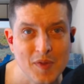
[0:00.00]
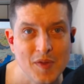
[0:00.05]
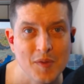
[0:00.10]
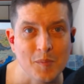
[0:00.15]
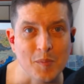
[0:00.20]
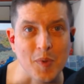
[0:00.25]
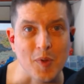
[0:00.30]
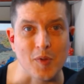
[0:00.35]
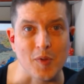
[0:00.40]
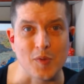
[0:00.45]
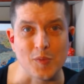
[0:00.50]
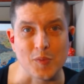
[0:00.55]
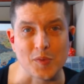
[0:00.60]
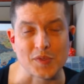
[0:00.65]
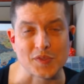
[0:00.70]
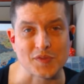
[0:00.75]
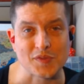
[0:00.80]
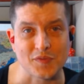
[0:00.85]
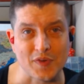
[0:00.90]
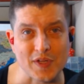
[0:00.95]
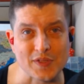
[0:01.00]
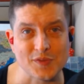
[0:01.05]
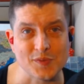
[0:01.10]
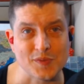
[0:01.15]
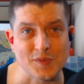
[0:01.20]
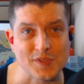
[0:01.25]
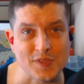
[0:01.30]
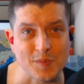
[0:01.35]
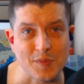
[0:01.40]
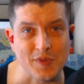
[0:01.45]
but who was friends with
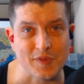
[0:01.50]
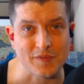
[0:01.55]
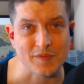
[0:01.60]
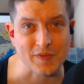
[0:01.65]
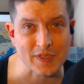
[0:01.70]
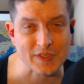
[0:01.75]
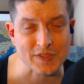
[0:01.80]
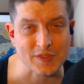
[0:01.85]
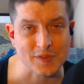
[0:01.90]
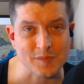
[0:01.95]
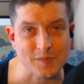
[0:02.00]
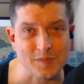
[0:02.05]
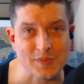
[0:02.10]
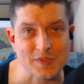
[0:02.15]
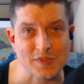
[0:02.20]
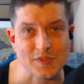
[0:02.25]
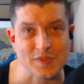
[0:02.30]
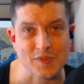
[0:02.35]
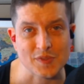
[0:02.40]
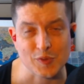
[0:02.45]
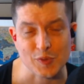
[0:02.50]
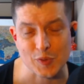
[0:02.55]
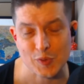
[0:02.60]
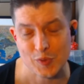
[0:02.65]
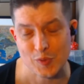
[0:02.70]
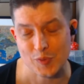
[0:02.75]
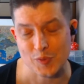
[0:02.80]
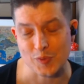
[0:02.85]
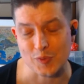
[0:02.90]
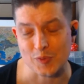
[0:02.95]
some of the victims
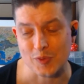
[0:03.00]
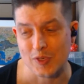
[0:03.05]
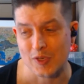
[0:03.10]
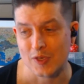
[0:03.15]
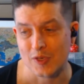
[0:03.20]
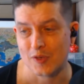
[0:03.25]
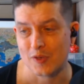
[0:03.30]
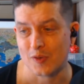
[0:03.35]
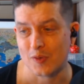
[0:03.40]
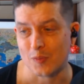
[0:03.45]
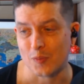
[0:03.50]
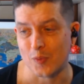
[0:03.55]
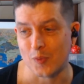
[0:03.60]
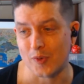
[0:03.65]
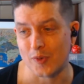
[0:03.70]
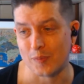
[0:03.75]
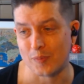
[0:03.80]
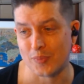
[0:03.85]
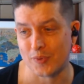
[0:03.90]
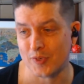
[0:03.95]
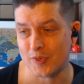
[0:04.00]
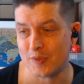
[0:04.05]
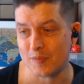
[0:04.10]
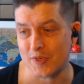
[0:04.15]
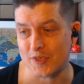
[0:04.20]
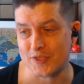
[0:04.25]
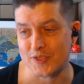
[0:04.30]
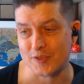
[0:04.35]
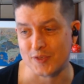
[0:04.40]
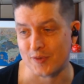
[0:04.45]
who were pretty
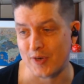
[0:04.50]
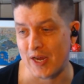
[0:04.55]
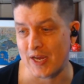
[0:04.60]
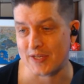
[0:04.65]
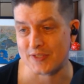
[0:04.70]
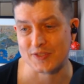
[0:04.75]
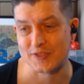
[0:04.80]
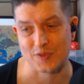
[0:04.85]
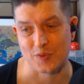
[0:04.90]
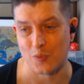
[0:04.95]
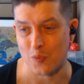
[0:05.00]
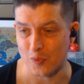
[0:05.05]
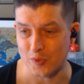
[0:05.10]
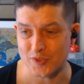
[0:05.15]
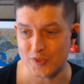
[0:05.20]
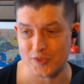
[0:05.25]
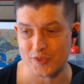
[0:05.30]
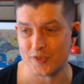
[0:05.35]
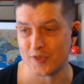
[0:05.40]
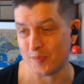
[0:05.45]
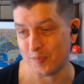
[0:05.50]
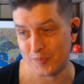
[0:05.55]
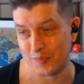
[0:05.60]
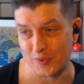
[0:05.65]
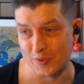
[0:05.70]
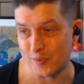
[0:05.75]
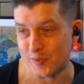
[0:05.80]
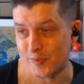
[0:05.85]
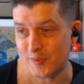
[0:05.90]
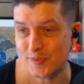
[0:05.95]
much harassed, tortured,
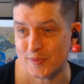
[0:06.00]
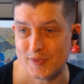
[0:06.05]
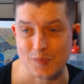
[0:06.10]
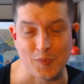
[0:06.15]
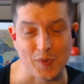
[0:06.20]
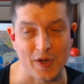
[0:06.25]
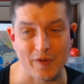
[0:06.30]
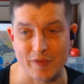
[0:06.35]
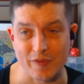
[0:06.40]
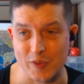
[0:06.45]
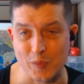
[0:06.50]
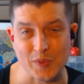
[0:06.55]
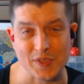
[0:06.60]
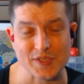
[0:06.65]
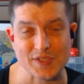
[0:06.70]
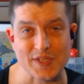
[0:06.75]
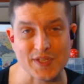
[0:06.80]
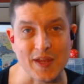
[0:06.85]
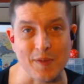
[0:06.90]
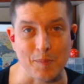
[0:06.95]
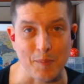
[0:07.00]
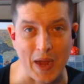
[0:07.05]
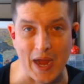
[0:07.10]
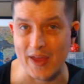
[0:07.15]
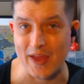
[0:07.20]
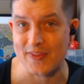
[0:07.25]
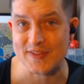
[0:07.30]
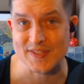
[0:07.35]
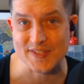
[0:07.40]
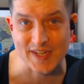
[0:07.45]
abused, whatever you want to say, by
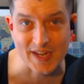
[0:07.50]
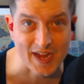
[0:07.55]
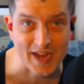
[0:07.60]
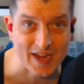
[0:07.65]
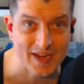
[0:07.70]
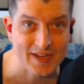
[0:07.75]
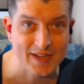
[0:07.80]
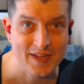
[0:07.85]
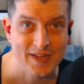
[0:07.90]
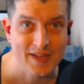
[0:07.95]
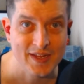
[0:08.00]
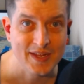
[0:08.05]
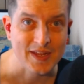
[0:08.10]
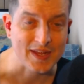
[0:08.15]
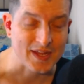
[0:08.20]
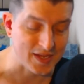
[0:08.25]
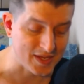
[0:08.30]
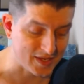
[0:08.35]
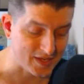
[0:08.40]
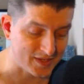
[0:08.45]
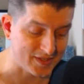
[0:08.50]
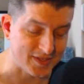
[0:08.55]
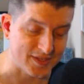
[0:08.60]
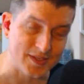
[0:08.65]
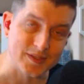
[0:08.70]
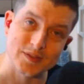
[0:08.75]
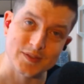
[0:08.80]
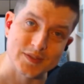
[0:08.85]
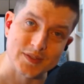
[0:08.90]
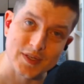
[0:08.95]
this guy. And
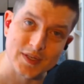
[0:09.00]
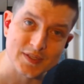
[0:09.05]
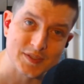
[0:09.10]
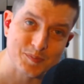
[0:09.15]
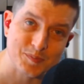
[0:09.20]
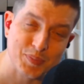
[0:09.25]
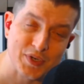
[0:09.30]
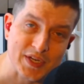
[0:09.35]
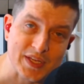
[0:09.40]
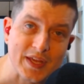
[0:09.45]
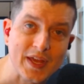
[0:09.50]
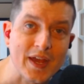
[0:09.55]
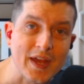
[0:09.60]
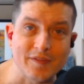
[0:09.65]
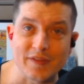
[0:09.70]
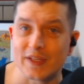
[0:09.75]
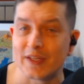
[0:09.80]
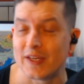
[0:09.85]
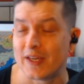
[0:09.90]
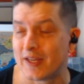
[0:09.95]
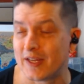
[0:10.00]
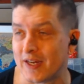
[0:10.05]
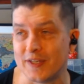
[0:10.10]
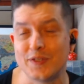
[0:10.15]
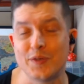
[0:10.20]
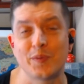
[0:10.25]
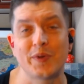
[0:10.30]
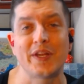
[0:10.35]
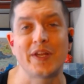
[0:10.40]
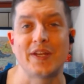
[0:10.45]
it's pretty heavy, and I do
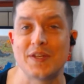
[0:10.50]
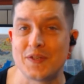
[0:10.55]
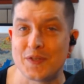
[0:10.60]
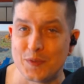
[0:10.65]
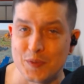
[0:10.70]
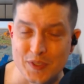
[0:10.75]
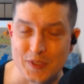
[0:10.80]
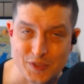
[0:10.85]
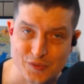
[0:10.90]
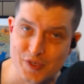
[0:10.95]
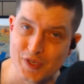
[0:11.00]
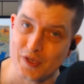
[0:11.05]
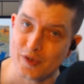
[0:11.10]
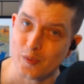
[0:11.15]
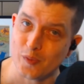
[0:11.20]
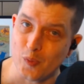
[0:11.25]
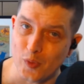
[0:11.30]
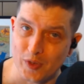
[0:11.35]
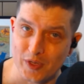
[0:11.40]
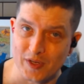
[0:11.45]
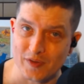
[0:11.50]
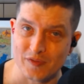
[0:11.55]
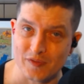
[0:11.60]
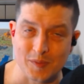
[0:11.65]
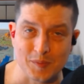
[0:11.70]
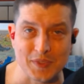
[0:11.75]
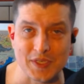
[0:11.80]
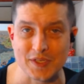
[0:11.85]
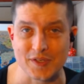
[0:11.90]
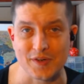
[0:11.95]
want to issue a trigger warning from
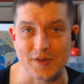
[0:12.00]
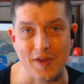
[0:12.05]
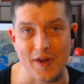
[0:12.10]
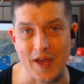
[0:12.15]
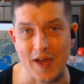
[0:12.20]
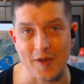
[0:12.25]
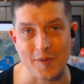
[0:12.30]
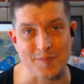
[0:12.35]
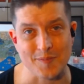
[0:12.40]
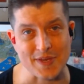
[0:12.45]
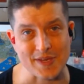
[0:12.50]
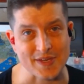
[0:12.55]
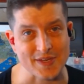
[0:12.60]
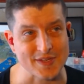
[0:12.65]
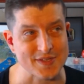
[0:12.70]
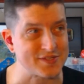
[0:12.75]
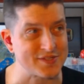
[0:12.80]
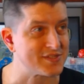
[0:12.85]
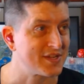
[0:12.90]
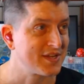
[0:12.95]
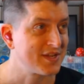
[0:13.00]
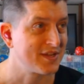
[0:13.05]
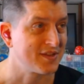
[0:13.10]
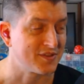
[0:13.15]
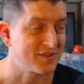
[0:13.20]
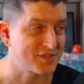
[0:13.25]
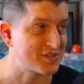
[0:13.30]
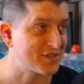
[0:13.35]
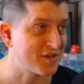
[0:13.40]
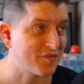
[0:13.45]
here on out, because the
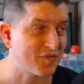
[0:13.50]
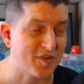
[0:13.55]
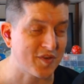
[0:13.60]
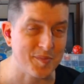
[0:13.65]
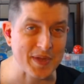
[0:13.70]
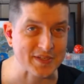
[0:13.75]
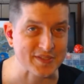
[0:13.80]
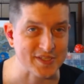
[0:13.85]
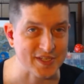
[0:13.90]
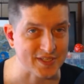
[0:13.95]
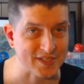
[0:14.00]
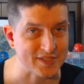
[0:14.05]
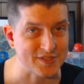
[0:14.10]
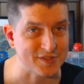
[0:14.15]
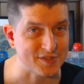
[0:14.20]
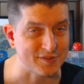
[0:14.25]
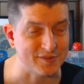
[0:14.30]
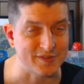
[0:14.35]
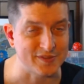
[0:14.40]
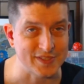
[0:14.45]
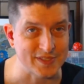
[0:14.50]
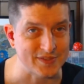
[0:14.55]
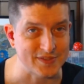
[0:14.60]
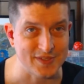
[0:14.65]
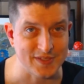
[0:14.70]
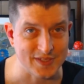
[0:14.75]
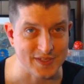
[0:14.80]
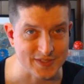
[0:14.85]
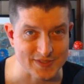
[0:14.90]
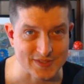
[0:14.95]
stuff we're about to get into,
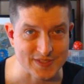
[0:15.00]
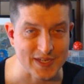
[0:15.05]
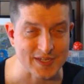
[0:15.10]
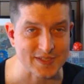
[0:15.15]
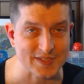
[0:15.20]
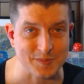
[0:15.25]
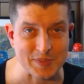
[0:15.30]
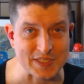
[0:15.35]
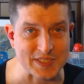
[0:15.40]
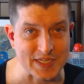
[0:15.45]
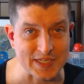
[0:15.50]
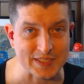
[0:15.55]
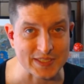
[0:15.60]
it's not to be taken